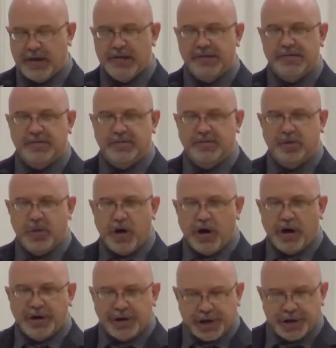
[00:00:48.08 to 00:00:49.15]
So through
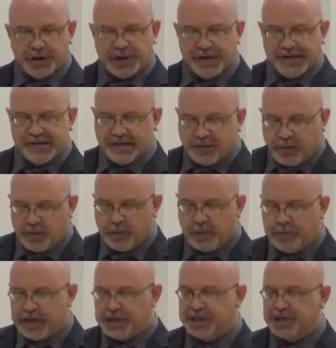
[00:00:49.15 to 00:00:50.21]
our church's global
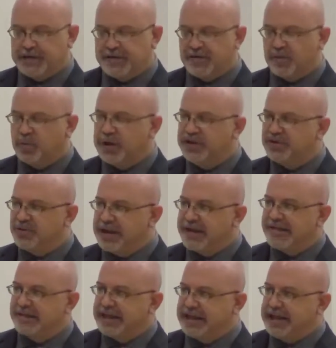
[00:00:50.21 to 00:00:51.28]
missions, we
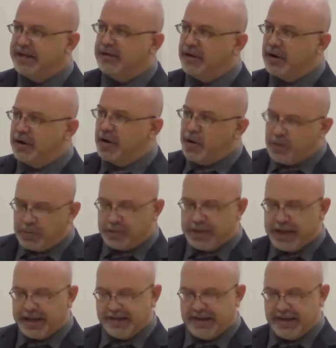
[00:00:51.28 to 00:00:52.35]
translate our own
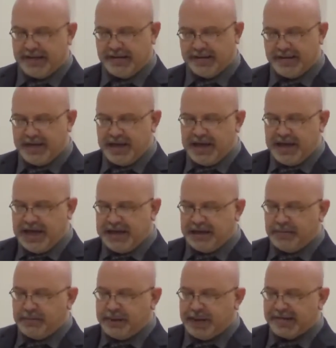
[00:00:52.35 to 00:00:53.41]
blessings
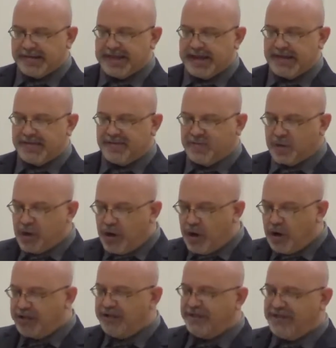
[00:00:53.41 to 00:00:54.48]
into blessings for
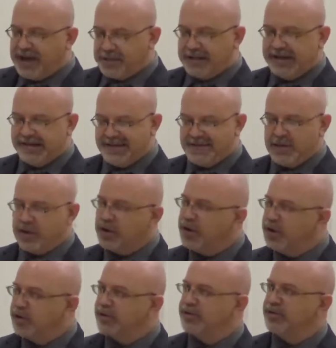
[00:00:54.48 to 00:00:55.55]
all the families of the
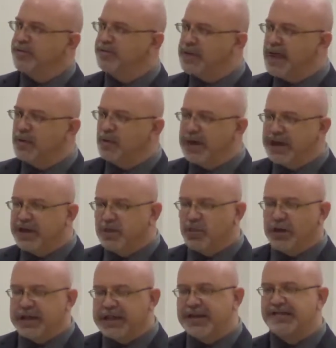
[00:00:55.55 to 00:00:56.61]
earth. And we can
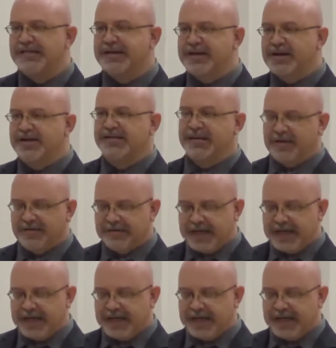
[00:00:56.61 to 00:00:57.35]
really see ourselves